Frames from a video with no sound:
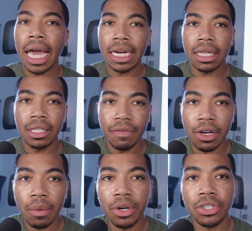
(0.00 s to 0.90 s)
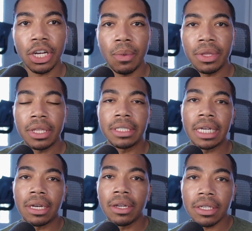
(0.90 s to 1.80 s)
and in this video, I want to show you what this
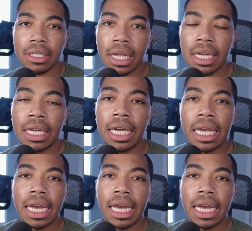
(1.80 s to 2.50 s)
data looks like